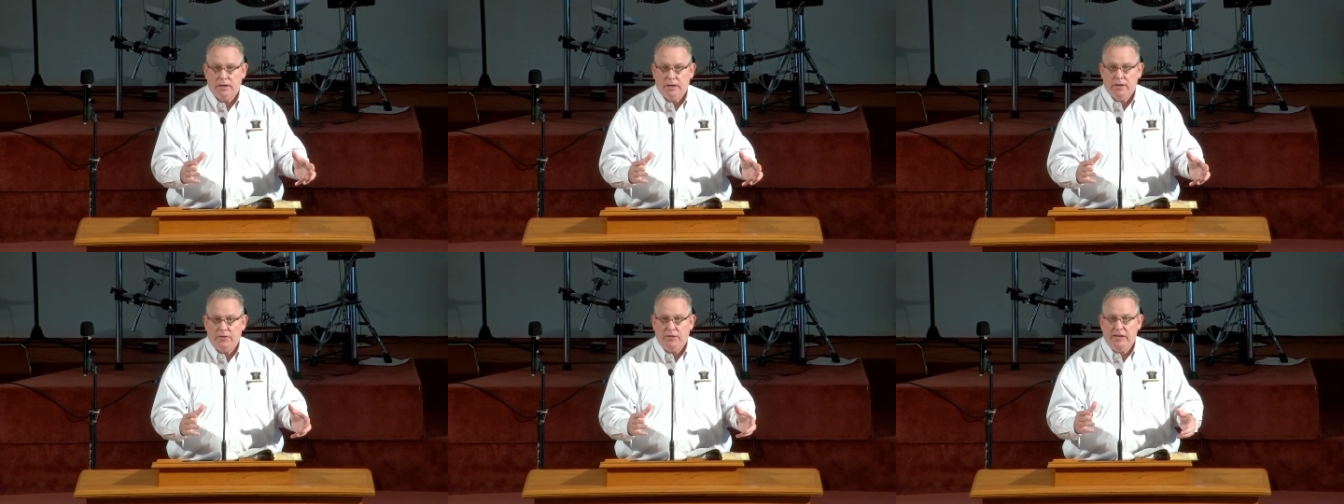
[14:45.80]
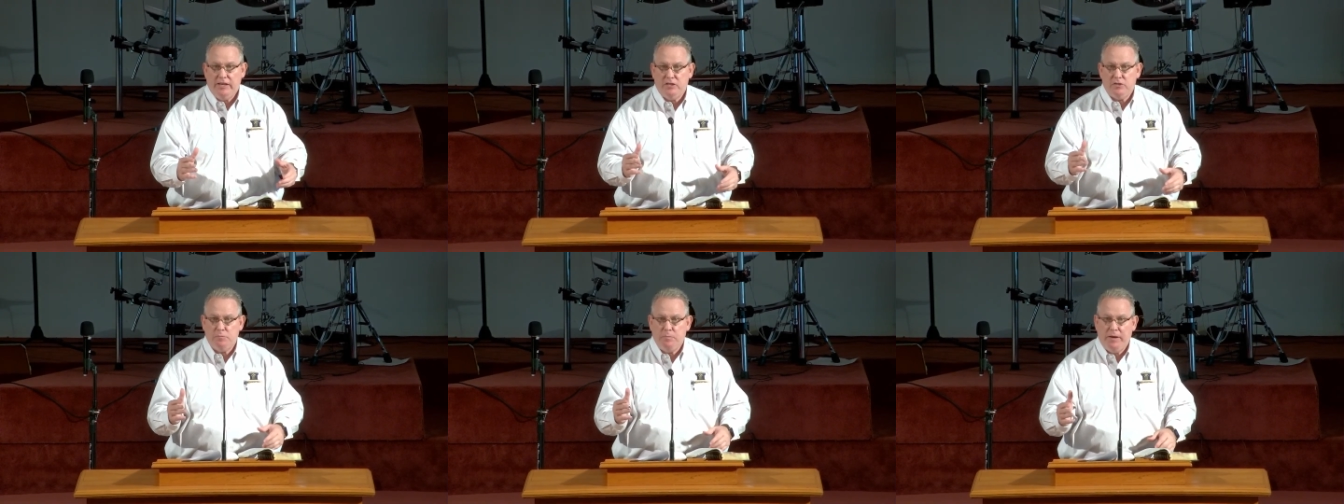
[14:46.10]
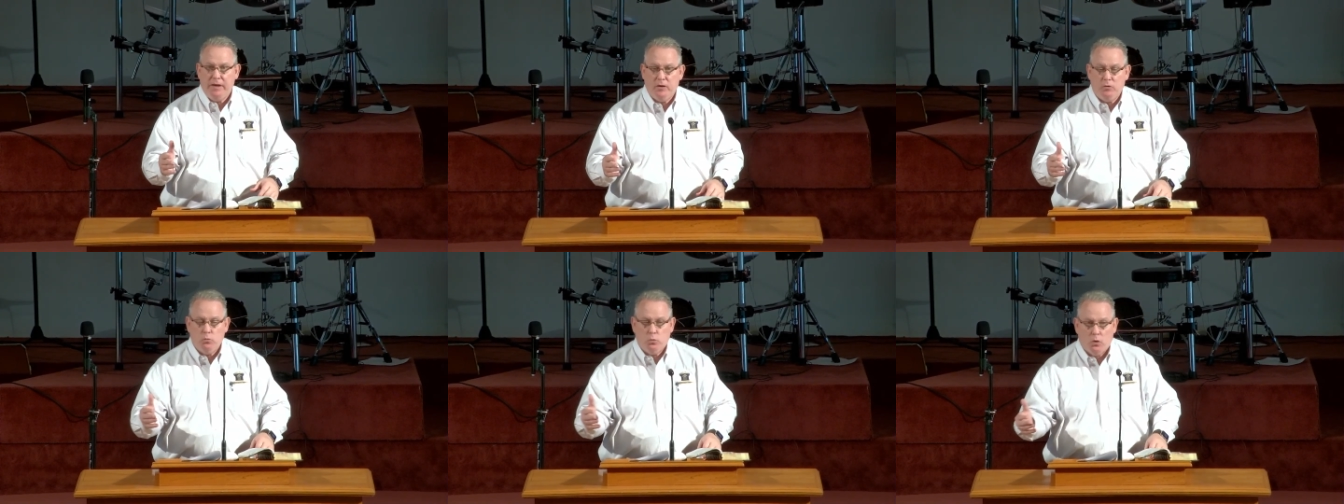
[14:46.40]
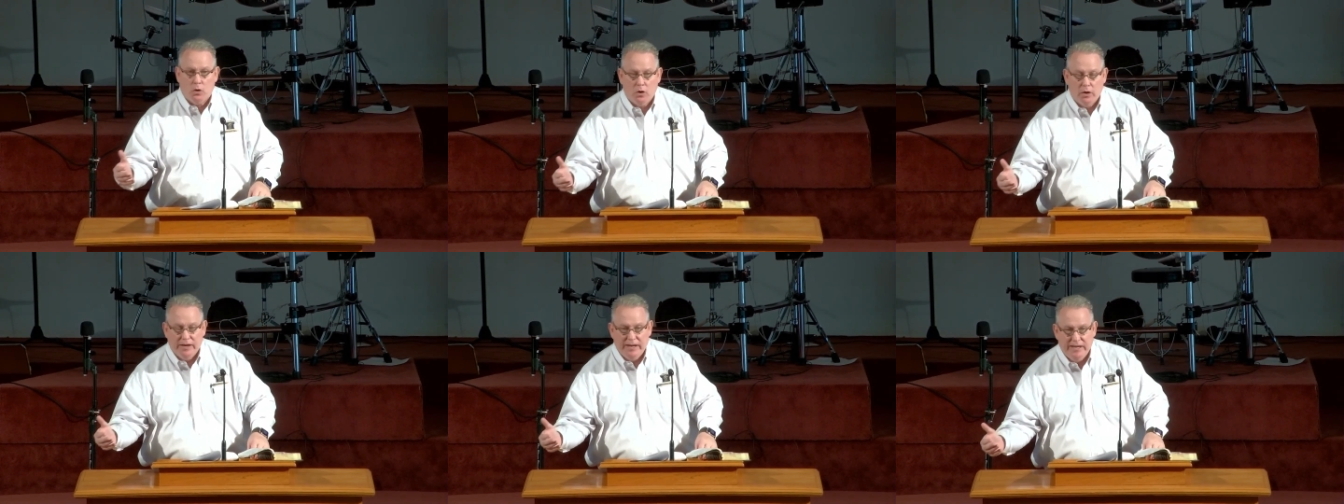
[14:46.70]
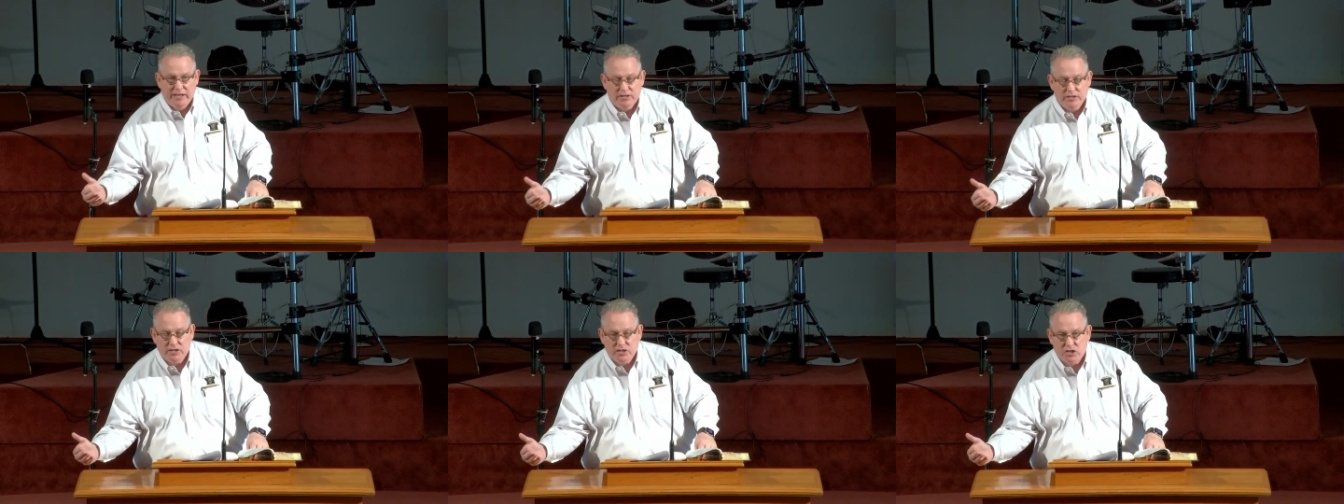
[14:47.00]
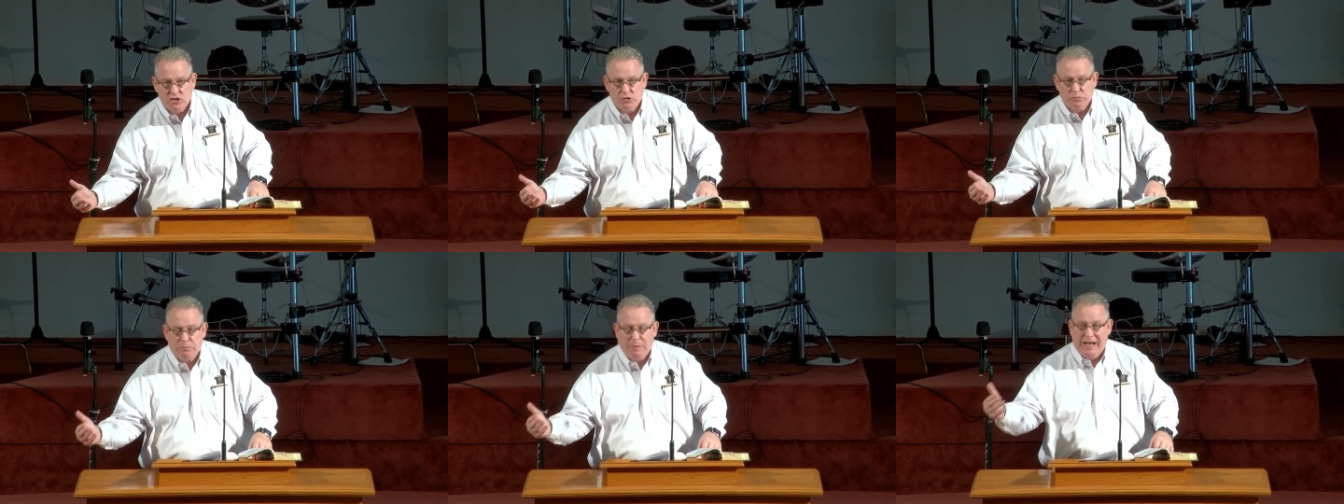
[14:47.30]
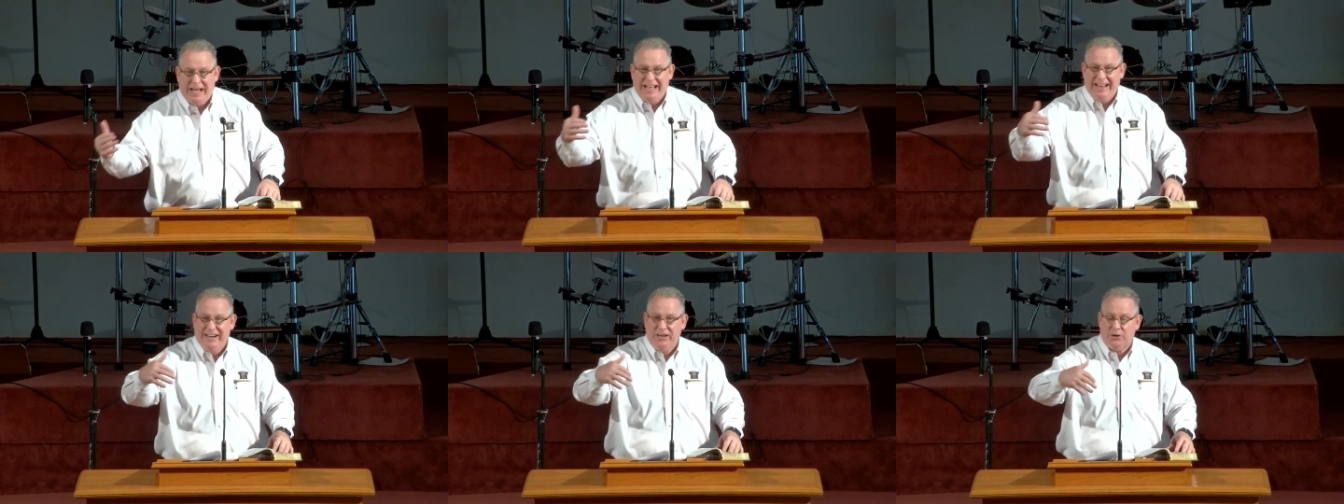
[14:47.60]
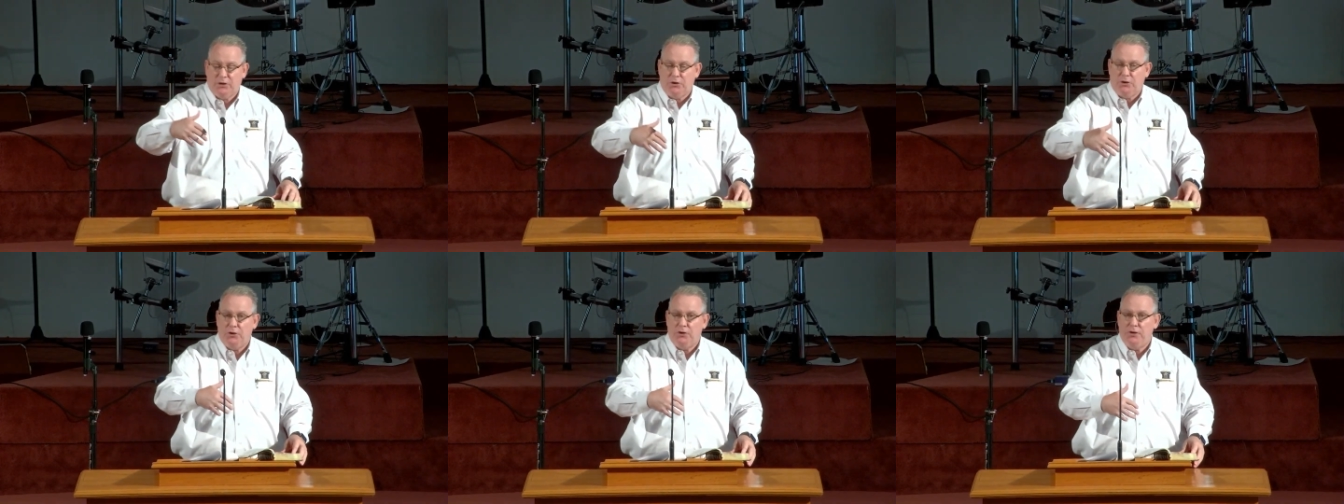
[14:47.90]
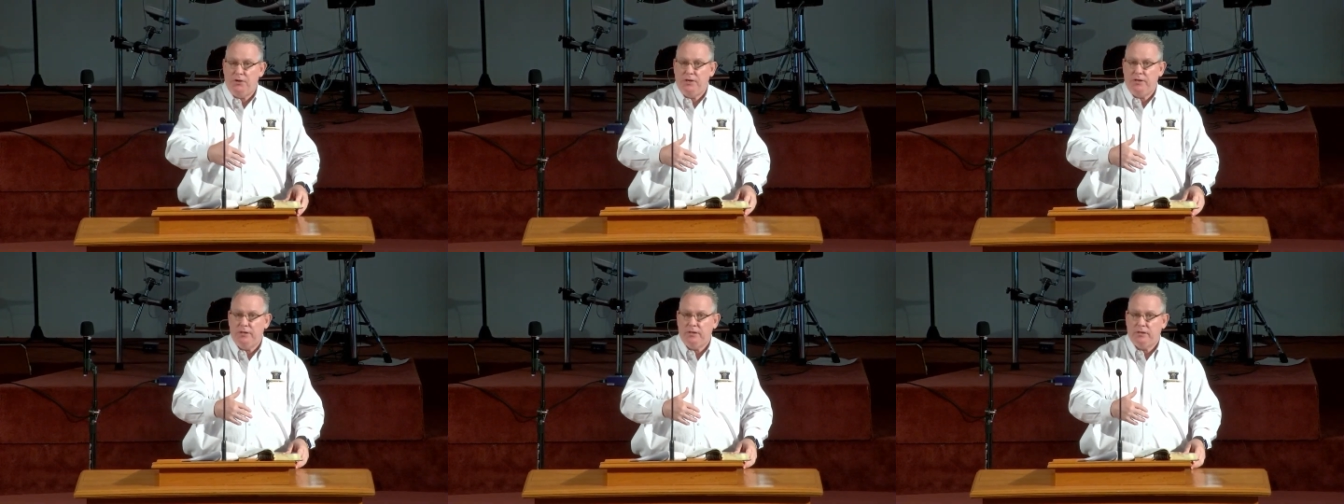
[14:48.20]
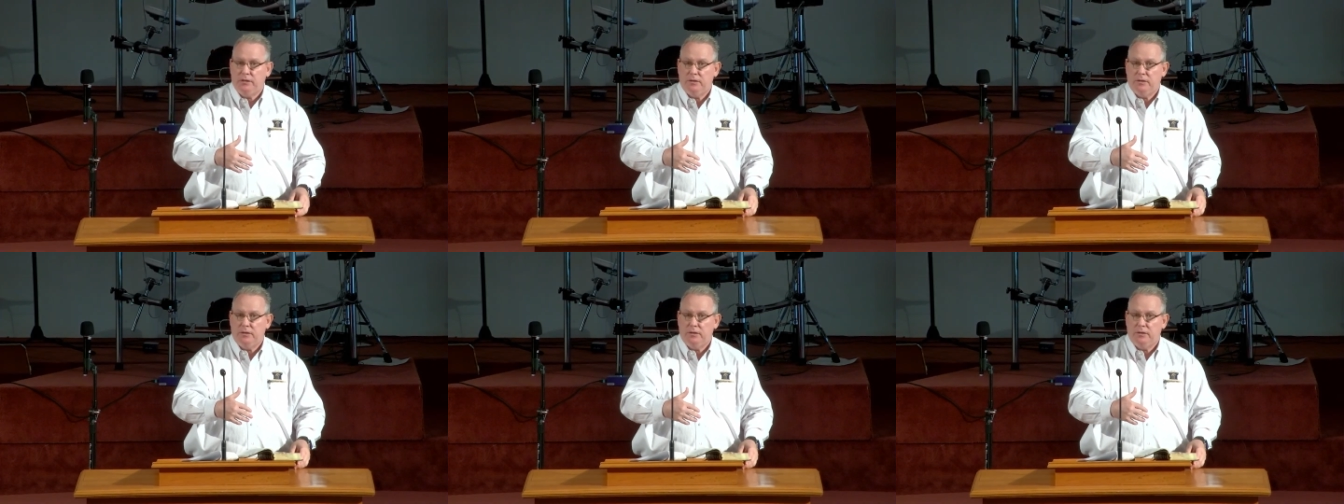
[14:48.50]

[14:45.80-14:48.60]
These men were inspired